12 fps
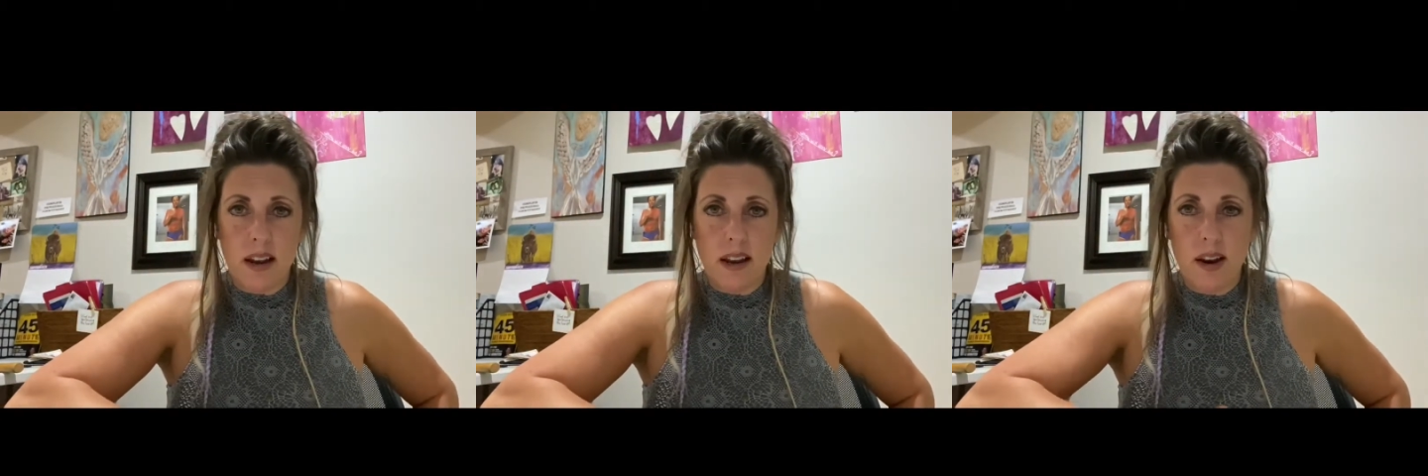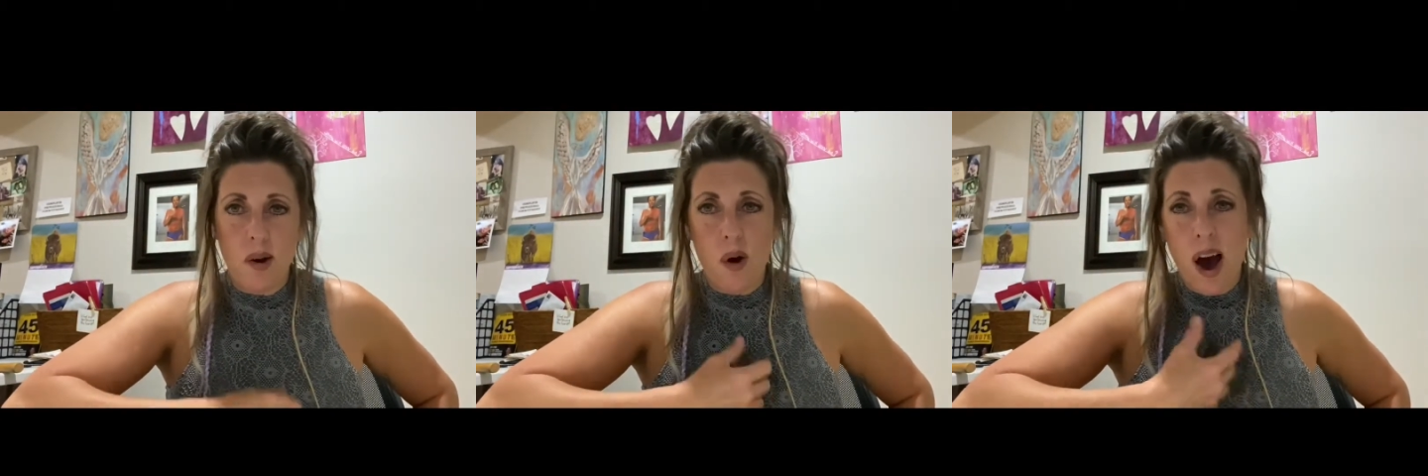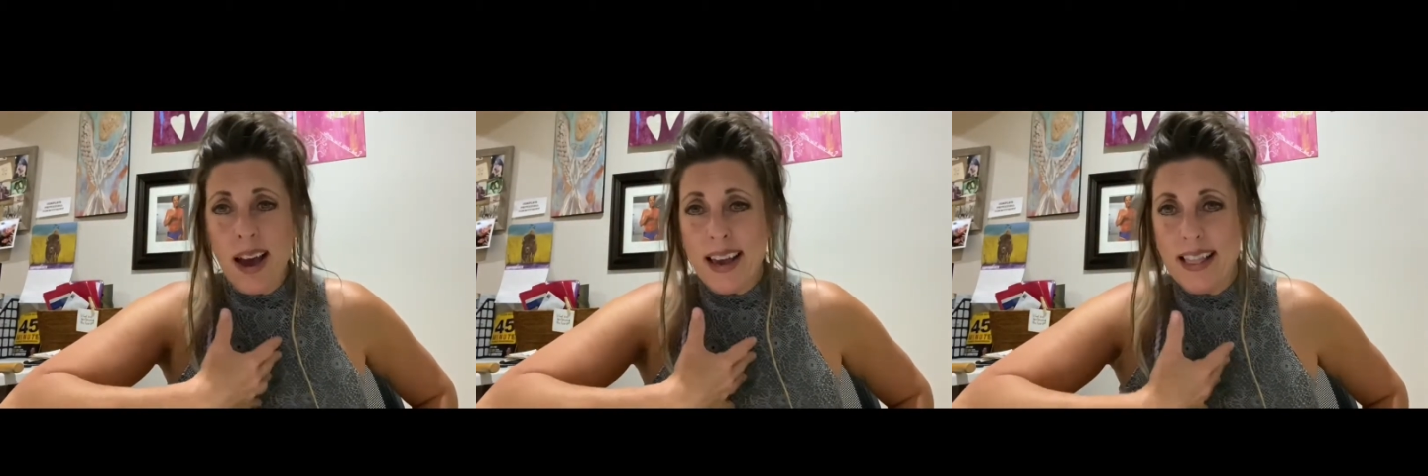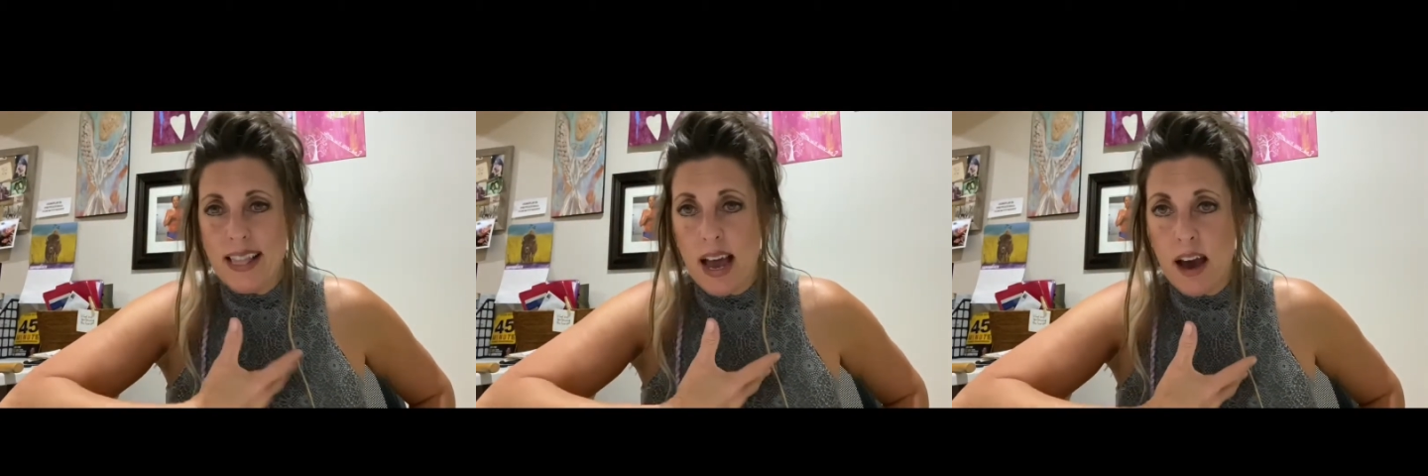I
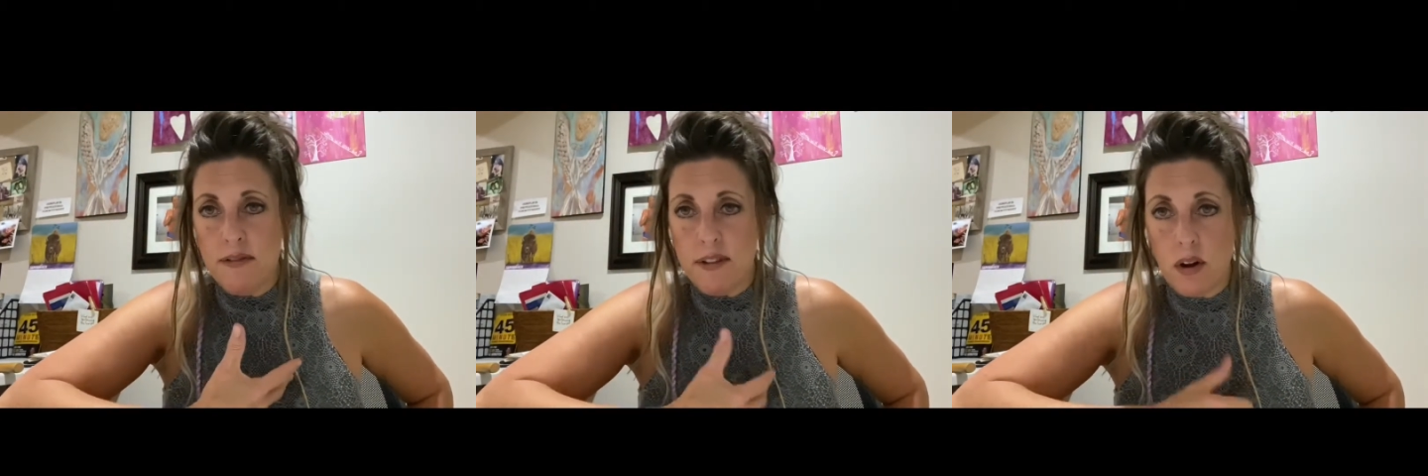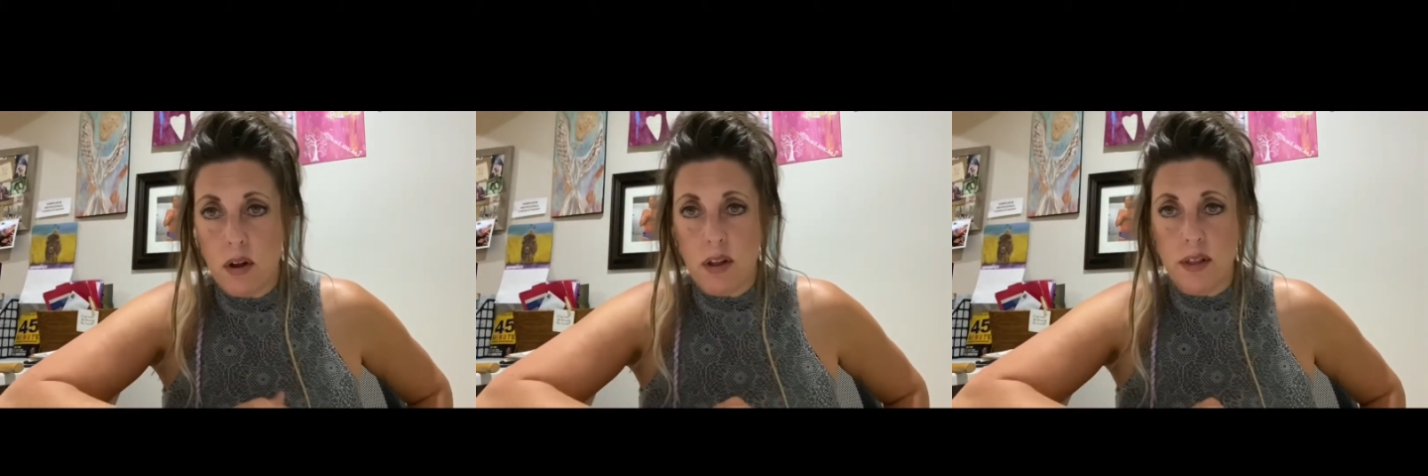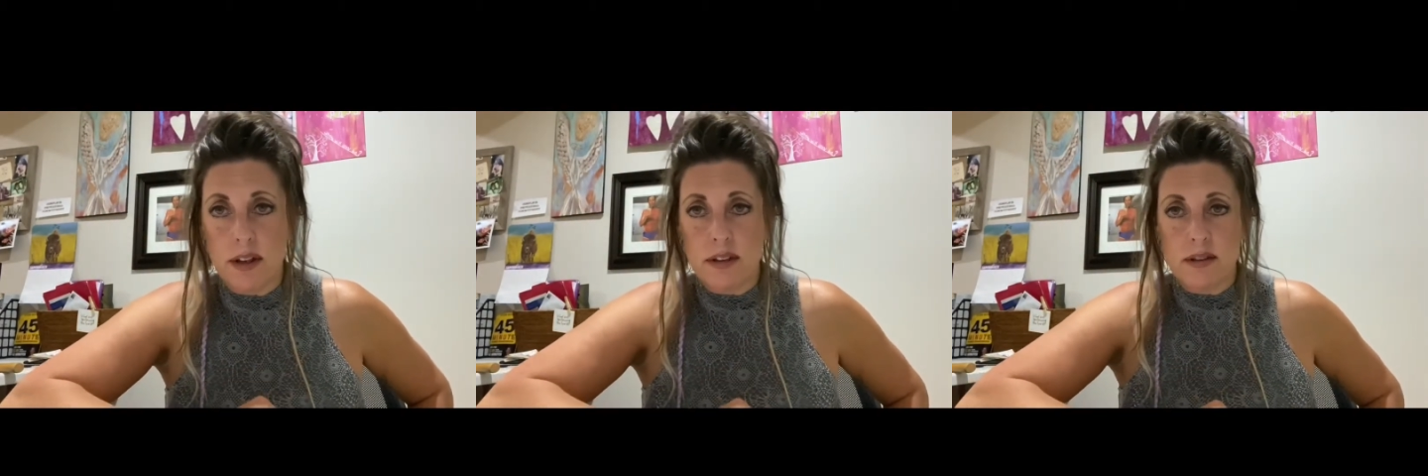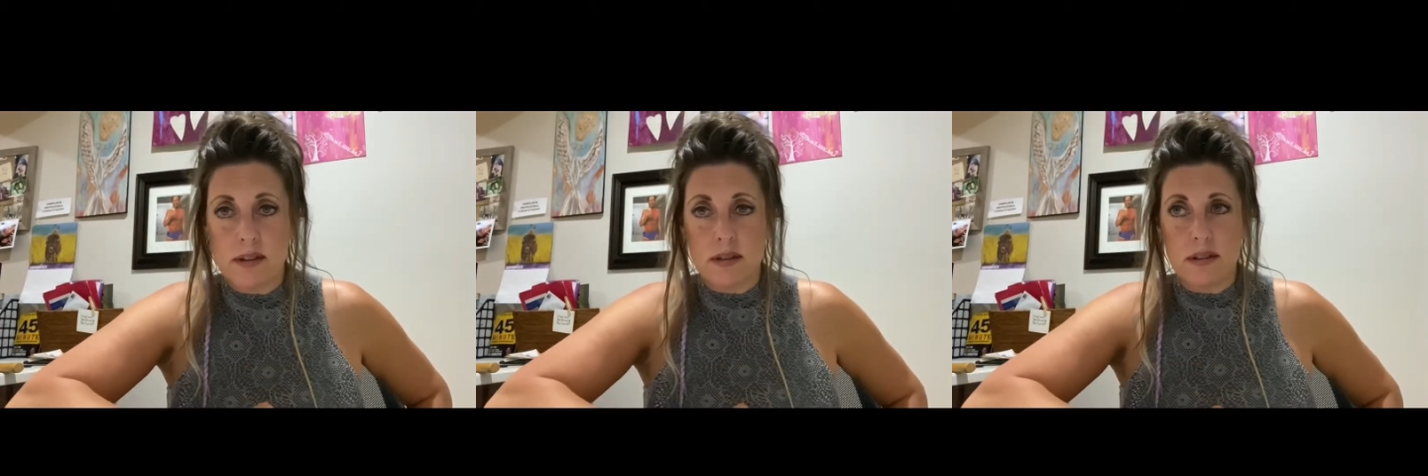can laugh at all
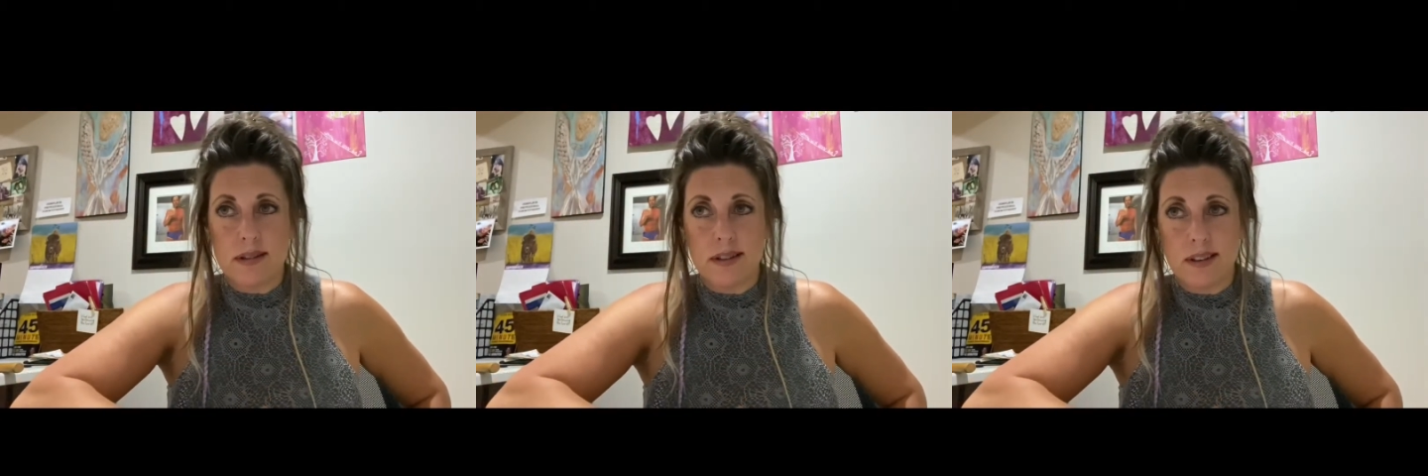this,